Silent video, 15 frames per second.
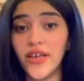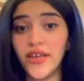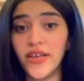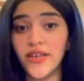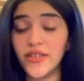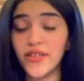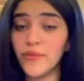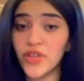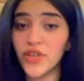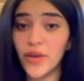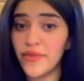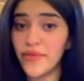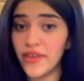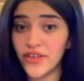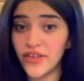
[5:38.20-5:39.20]

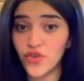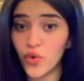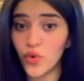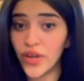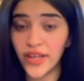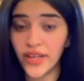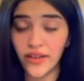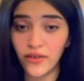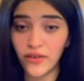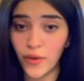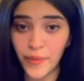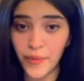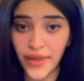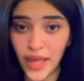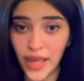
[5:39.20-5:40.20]
sometimes the soil
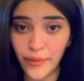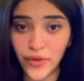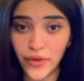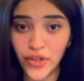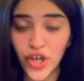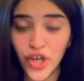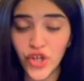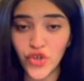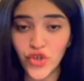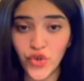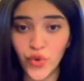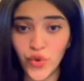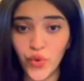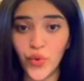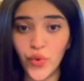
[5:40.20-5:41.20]
cannot be able
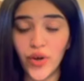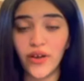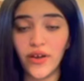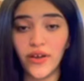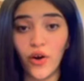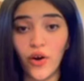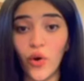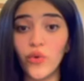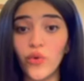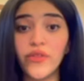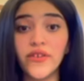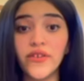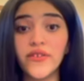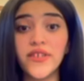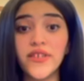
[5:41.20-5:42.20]
to hold
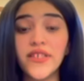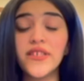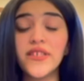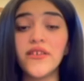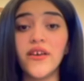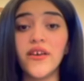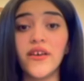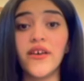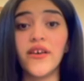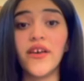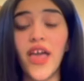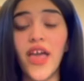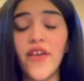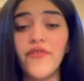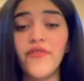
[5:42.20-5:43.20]
this
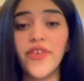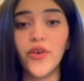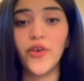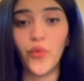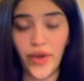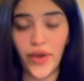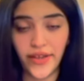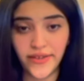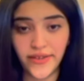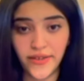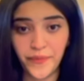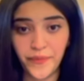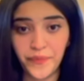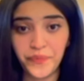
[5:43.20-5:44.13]
heavy weight.